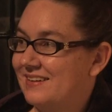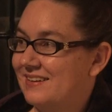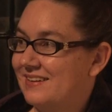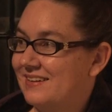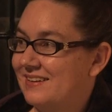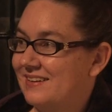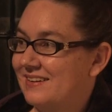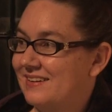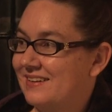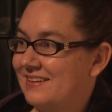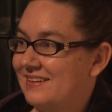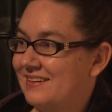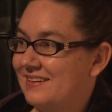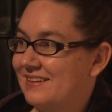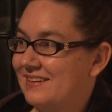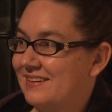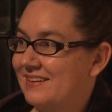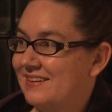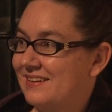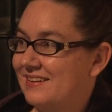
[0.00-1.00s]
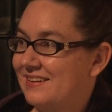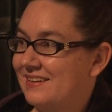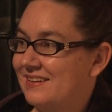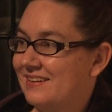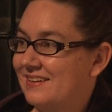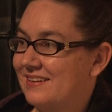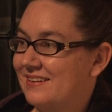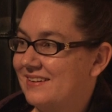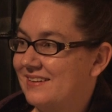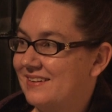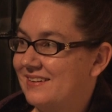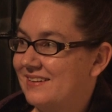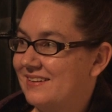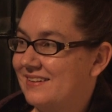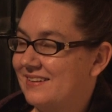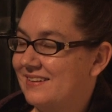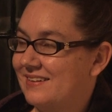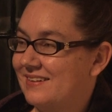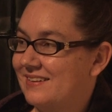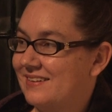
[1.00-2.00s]

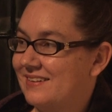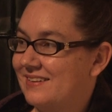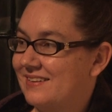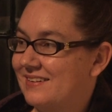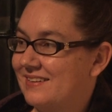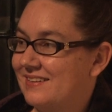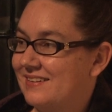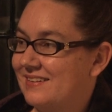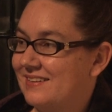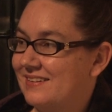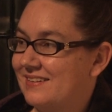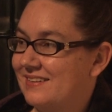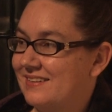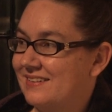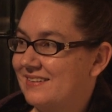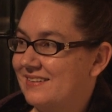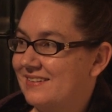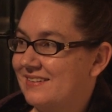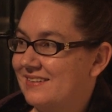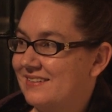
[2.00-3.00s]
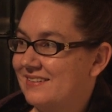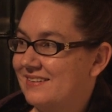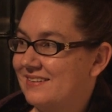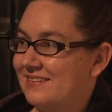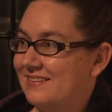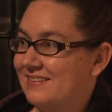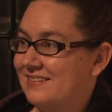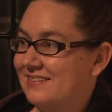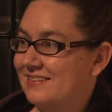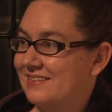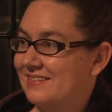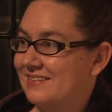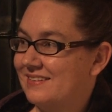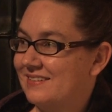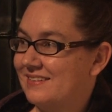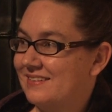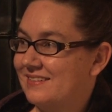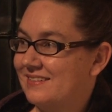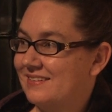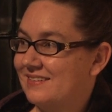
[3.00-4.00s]

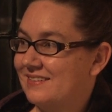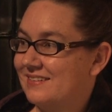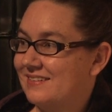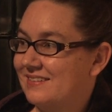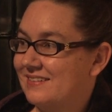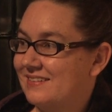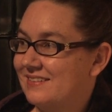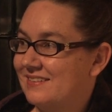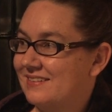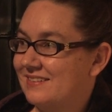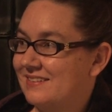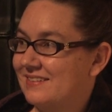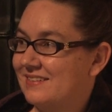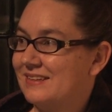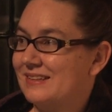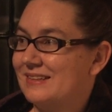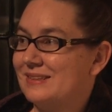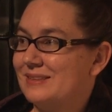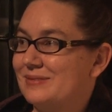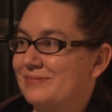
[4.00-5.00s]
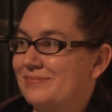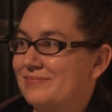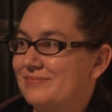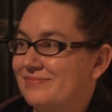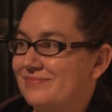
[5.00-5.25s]
The person shown says nothing.